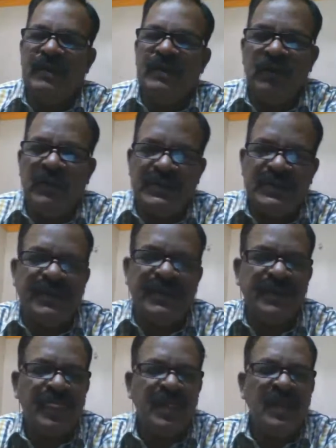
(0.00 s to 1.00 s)
we will say
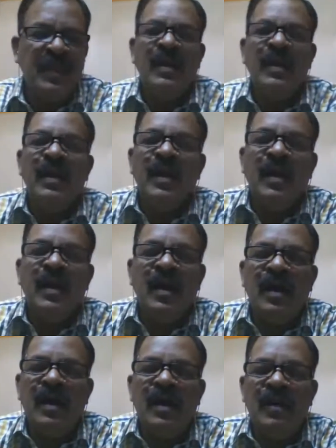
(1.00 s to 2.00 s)

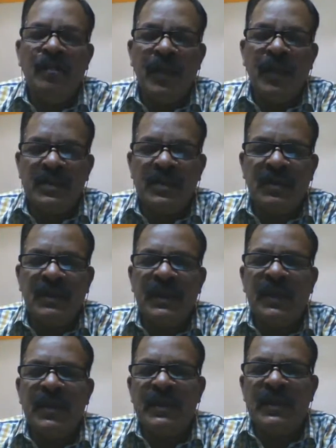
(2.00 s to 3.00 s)
uh, but uh, in a
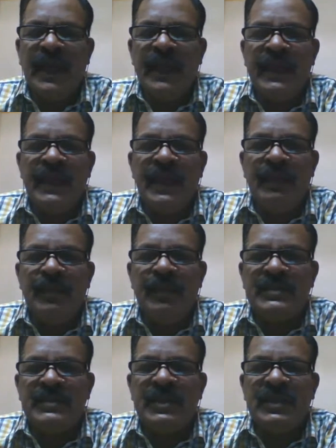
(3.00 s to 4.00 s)
country like India, I will
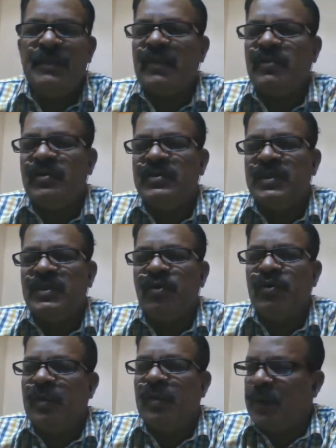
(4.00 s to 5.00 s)
say the Malthusian theory
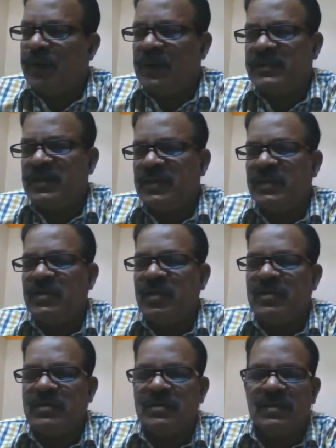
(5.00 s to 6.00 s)
of population is
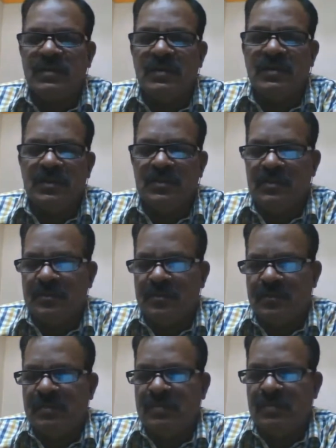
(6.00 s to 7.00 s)
not uh,
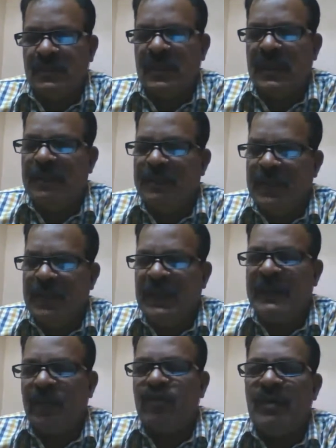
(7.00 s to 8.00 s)
applicable to
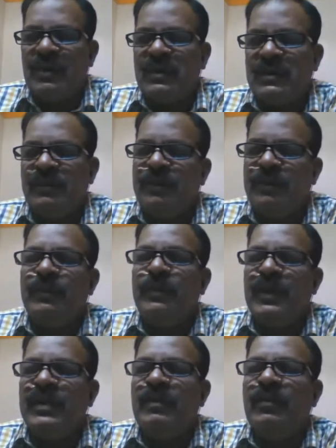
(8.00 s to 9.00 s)
our country. For
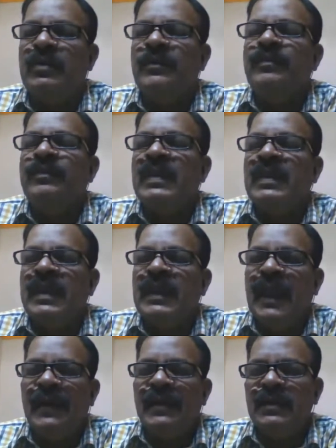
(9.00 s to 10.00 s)
example, in
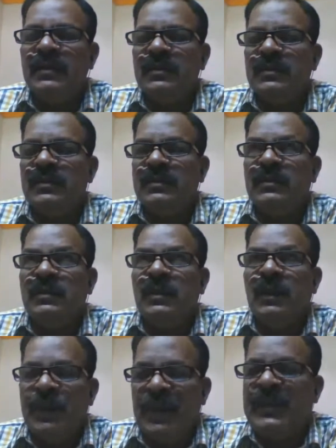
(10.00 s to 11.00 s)

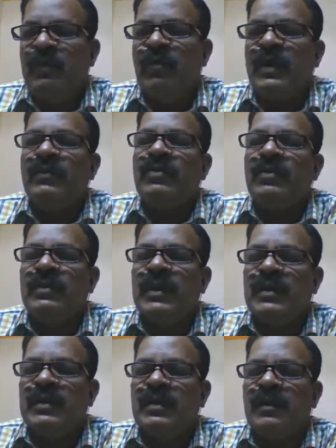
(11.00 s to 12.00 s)
1951, you know
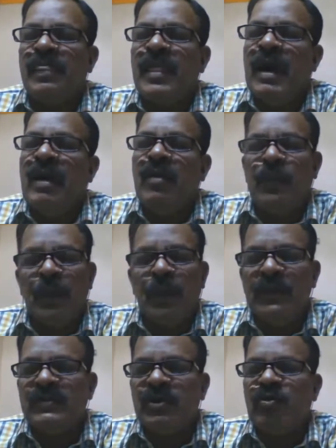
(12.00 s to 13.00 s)
that our
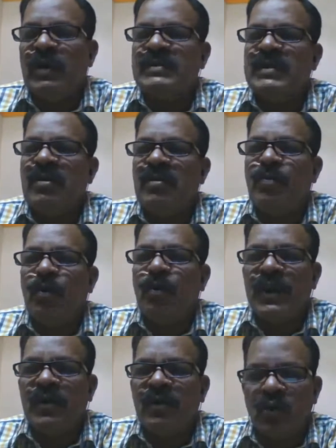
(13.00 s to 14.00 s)
population was around
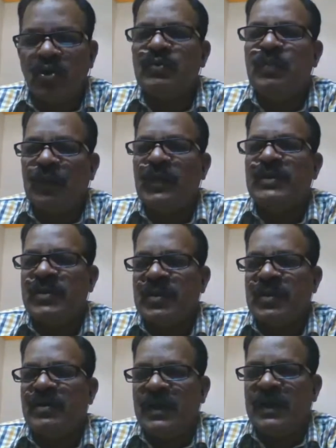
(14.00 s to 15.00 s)
40 crores population
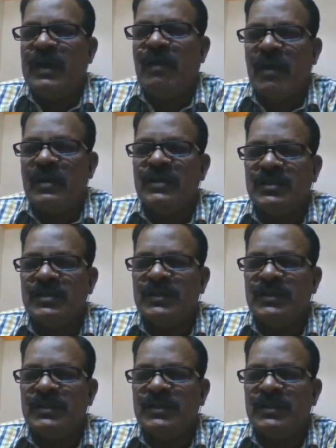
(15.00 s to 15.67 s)
in our country,